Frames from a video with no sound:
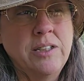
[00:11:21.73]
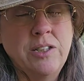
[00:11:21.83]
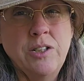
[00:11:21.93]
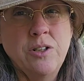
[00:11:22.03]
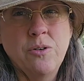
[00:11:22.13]

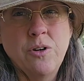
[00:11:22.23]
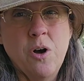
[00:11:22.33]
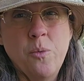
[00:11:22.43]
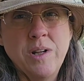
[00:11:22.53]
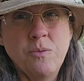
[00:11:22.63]
you don't
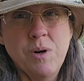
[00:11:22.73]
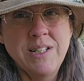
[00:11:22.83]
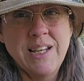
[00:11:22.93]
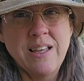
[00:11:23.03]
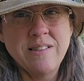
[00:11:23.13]
know
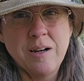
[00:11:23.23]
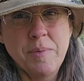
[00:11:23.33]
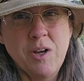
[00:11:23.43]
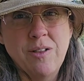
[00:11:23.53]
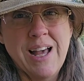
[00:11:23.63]
what day is going to
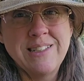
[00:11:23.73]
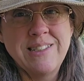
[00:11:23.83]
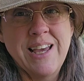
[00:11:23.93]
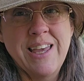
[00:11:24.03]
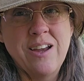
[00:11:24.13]
be your
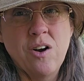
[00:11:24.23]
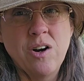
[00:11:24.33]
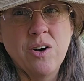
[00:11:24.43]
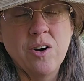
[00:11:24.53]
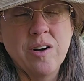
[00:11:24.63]
last day here
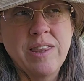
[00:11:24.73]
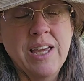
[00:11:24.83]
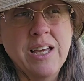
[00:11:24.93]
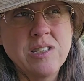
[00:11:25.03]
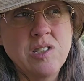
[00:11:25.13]
on Earth.
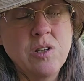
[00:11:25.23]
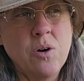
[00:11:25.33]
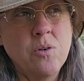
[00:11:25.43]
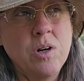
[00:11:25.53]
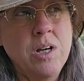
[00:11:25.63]
And
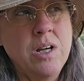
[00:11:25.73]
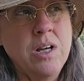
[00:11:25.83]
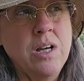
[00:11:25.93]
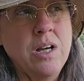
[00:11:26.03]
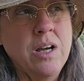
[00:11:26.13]
so
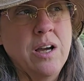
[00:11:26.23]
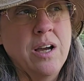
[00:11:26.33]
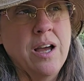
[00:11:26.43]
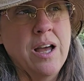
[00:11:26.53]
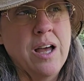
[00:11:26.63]

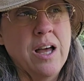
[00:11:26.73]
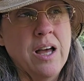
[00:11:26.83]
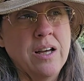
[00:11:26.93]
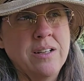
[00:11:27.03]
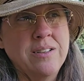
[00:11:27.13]

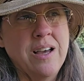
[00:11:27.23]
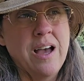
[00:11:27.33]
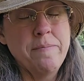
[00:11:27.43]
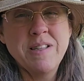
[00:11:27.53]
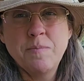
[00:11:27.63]

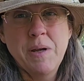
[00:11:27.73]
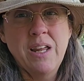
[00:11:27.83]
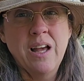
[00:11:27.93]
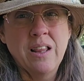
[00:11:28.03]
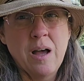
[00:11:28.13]
I've been
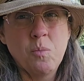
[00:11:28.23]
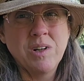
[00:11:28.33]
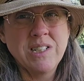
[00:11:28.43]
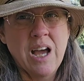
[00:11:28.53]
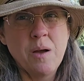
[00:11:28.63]
spending a lot
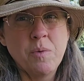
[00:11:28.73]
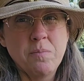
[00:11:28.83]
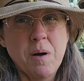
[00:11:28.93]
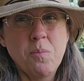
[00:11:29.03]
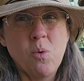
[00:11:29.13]
more time
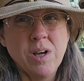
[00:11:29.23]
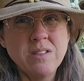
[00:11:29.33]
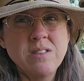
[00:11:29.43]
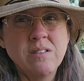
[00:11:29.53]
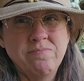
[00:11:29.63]
with my
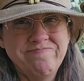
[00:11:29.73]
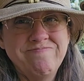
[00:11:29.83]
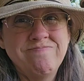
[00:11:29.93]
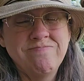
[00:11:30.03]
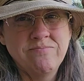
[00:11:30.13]
boys.
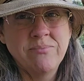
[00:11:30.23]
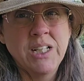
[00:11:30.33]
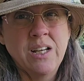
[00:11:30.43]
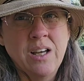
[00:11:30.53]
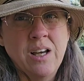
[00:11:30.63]

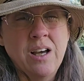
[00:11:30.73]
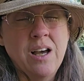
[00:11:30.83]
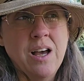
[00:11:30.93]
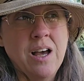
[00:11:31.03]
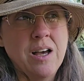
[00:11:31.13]

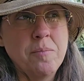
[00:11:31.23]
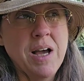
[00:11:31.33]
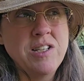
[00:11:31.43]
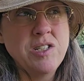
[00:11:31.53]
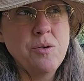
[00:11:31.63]

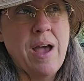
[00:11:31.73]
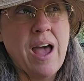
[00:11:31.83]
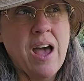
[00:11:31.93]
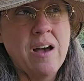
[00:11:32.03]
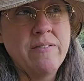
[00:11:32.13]
I do
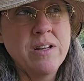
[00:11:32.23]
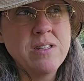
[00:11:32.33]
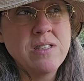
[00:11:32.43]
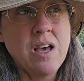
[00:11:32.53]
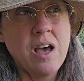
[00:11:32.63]
have
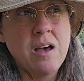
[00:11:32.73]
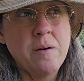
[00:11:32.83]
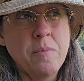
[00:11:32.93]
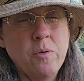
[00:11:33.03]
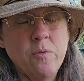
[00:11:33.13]
some